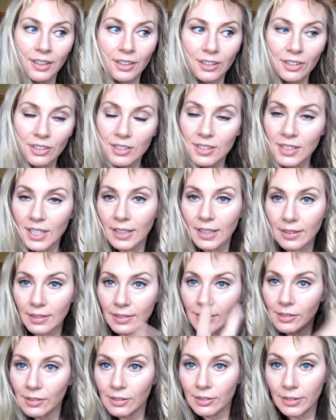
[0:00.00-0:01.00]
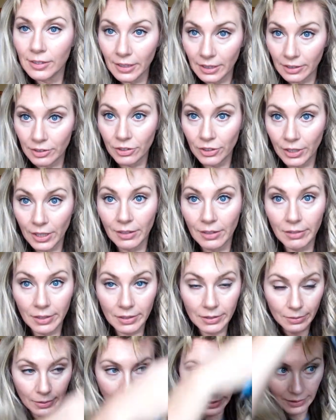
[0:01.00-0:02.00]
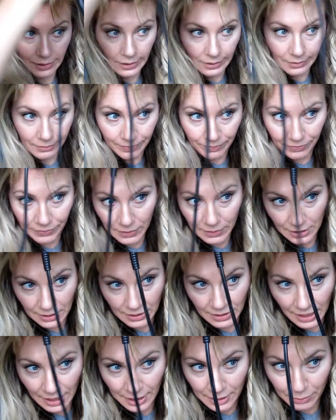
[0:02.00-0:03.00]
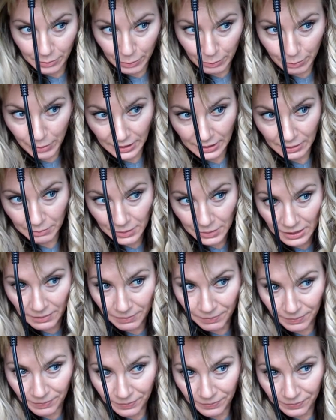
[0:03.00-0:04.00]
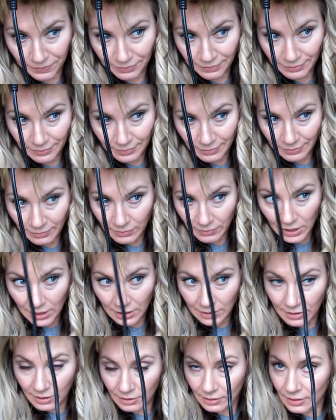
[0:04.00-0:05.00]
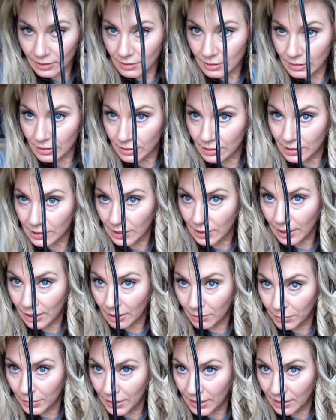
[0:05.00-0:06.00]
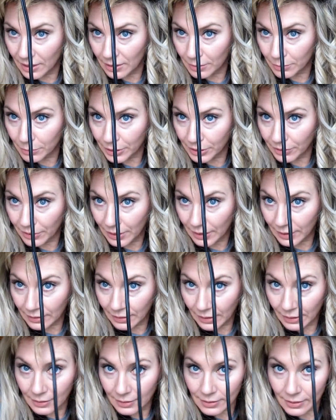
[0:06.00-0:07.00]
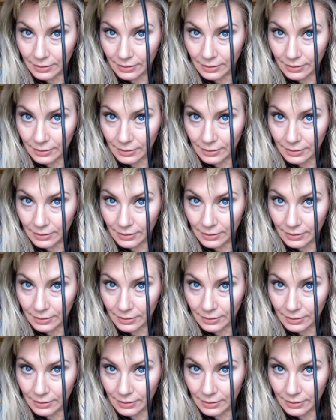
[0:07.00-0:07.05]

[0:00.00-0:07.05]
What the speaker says: You just take the scissors and cut your hair. That's what I did. The sides were bugging me, so I just took the scissors and cut them, and now I'm regretting that.